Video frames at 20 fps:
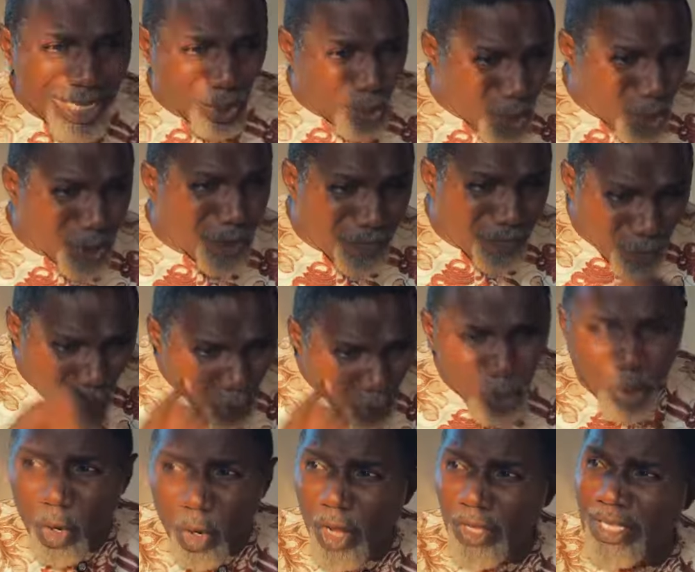at what you've
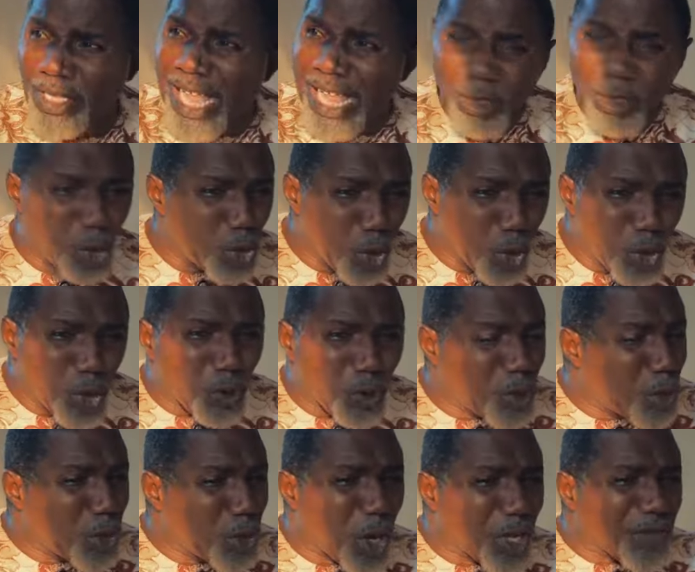caused to us now.
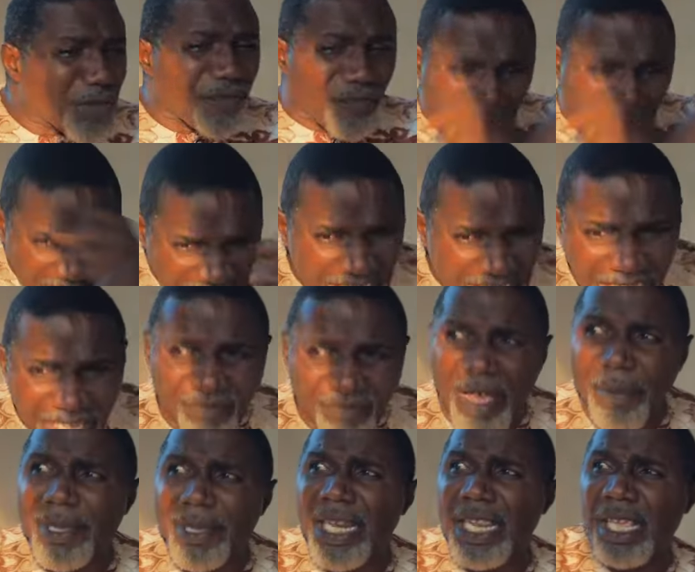You just finished this
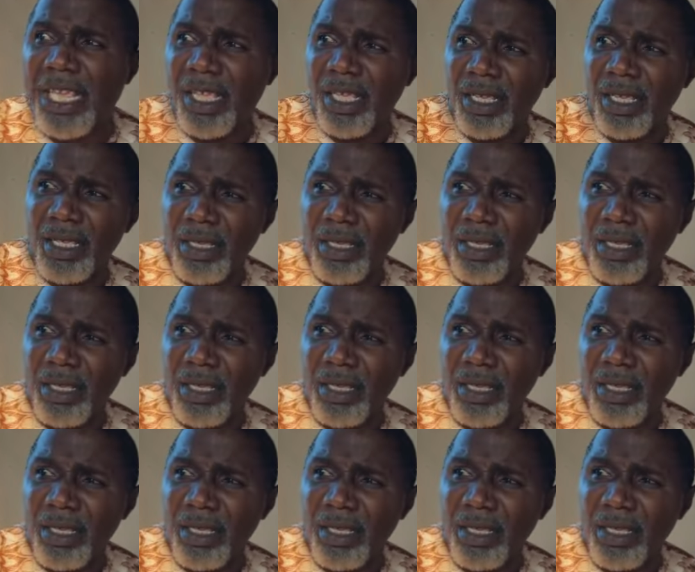family.